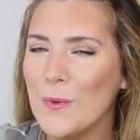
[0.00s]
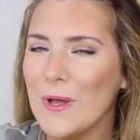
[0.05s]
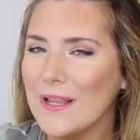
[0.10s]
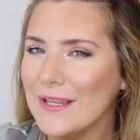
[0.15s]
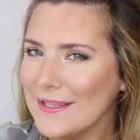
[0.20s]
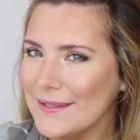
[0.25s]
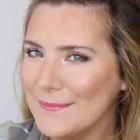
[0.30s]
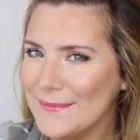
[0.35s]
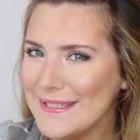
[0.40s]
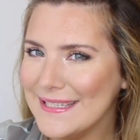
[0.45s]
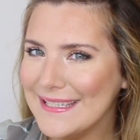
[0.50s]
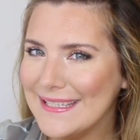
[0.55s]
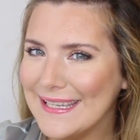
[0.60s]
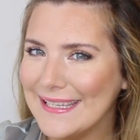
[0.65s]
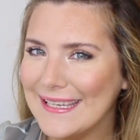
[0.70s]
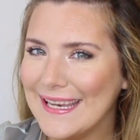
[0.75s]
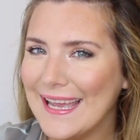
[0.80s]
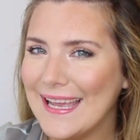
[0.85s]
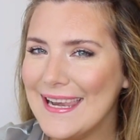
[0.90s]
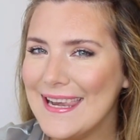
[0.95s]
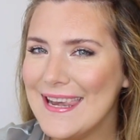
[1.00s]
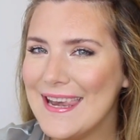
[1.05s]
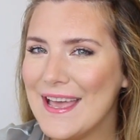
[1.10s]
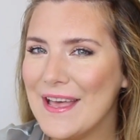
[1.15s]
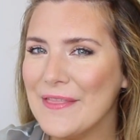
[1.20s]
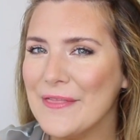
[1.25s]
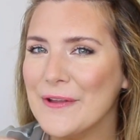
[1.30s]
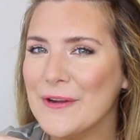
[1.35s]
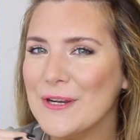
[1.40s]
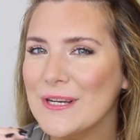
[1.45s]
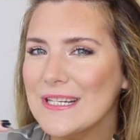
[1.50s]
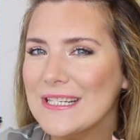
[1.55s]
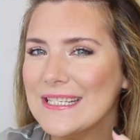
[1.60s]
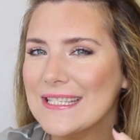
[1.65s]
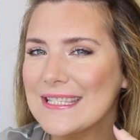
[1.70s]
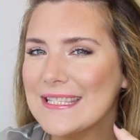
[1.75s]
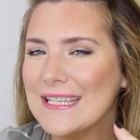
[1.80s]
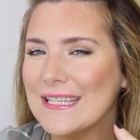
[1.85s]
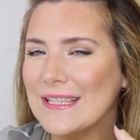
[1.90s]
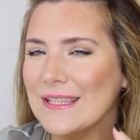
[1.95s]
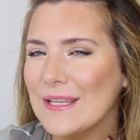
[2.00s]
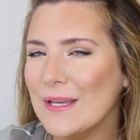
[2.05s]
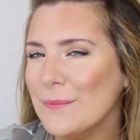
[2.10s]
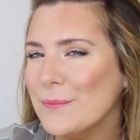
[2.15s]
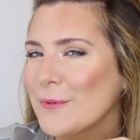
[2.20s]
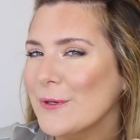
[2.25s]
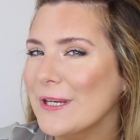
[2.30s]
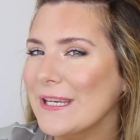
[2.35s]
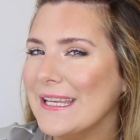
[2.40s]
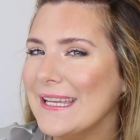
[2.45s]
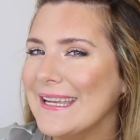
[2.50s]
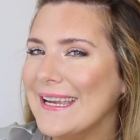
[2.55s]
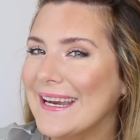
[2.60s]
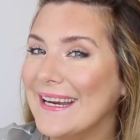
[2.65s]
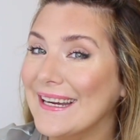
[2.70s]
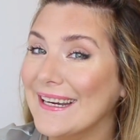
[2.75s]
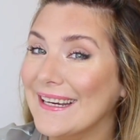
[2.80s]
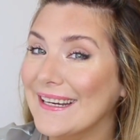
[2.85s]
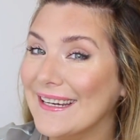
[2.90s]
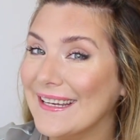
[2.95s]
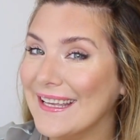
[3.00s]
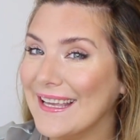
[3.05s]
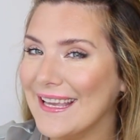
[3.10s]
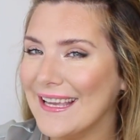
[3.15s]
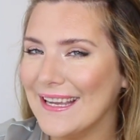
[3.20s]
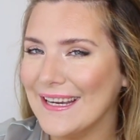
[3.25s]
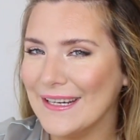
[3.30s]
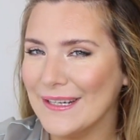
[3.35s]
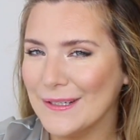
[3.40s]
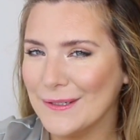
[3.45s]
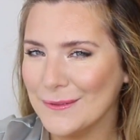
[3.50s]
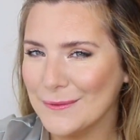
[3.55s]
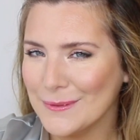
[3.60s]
Welcome to yet another celebrity hair care